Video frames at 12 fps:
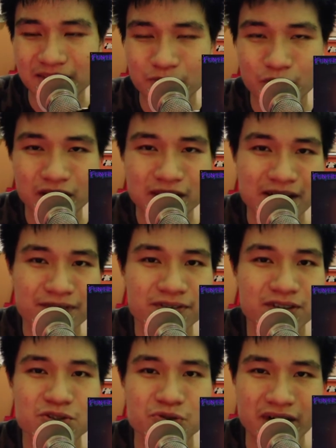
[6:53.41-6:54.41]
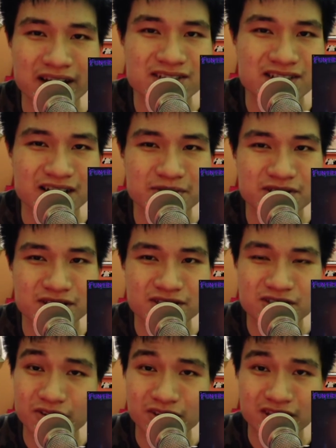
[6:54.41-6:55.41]
William Afton to rest. Obviously,
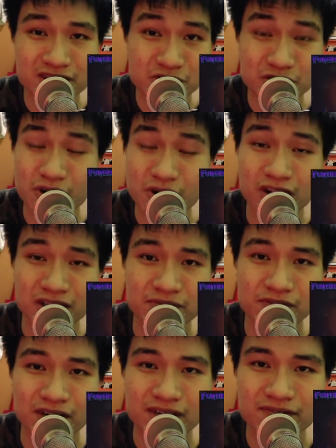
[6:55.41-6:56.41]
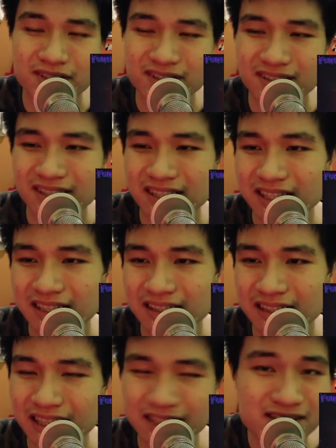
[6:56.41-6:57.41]
he's going to haunt him forever.
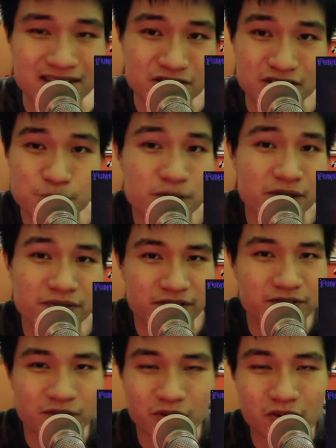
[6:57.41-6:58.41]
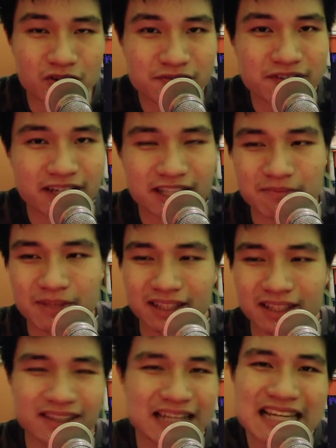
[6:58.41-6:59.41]
And I think this song is perfect for Golden Freddy,
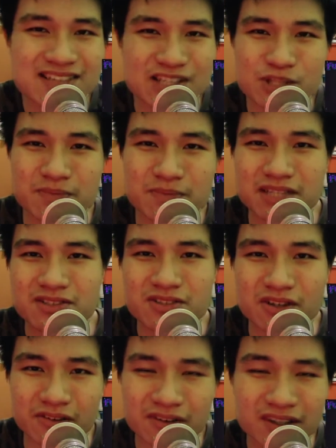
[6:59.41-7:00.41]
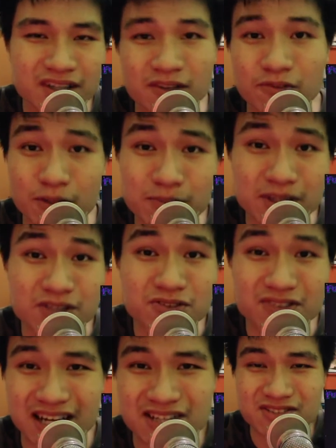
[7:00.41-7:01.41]
but that's just me. So, what about you
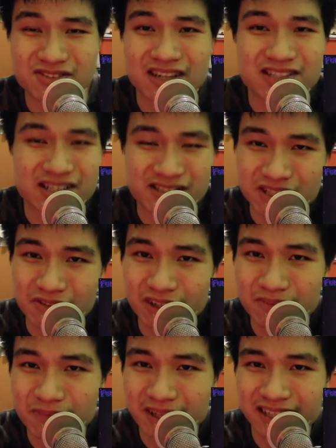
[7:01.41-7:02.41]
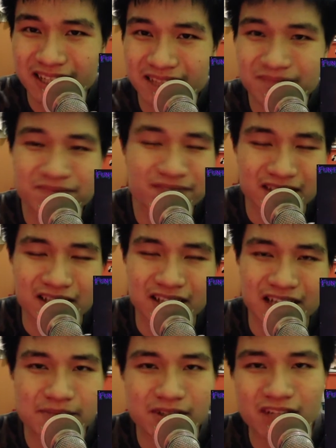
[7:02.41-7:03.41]
guys? guys actually agree about that?
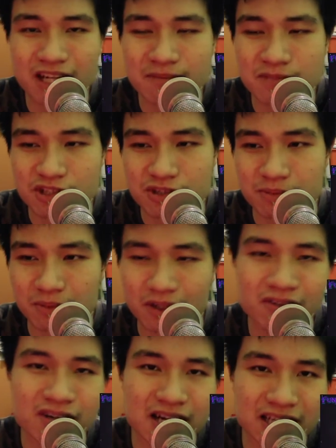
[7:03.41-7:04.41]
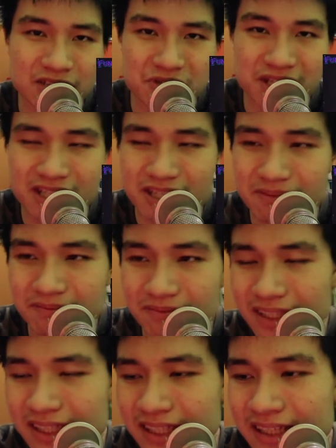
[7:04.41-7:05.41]
Let me know in the comment section below. I like to hear them.
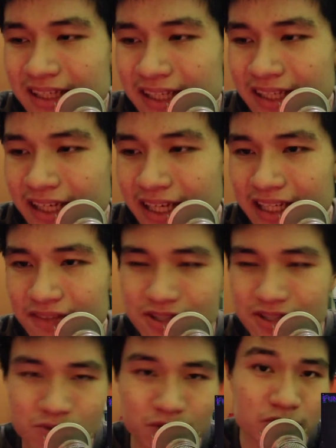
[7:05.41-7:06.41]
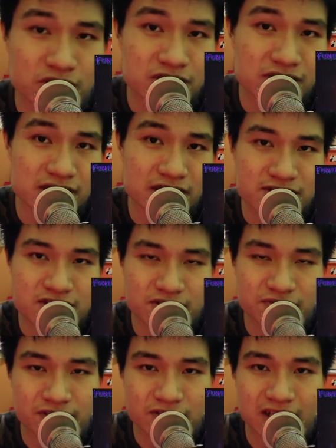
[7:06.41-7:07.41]
And if you guys want to watch the original
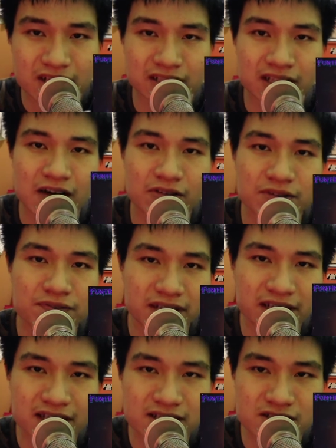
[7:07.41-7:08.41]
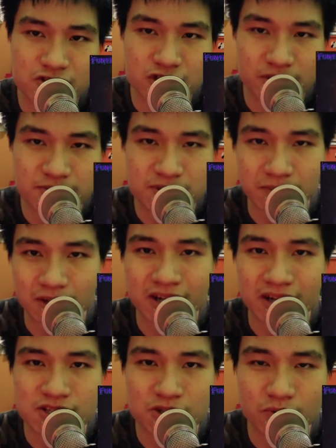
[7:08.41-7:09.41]
video, then I'll leave a link in the description below,
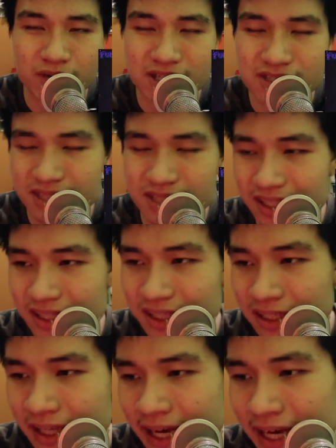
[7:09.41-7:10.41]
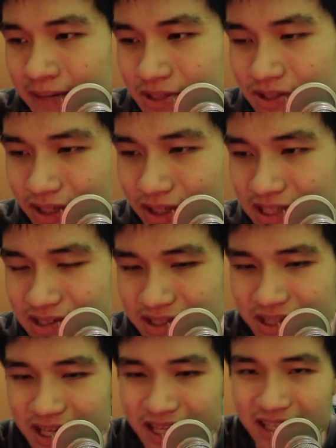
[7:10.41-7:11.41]
as always. And make sure you guys
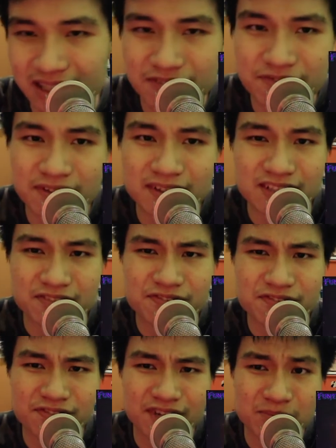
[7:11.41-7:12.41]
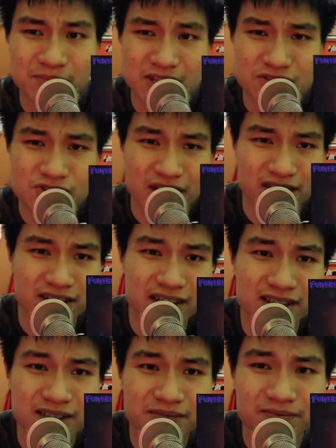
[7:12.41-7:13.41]
check, I think, Funtime Fredbear channel, I
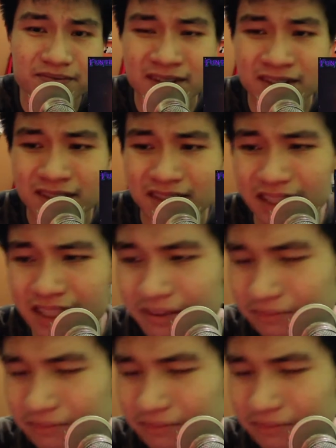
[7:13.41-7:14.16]
think. I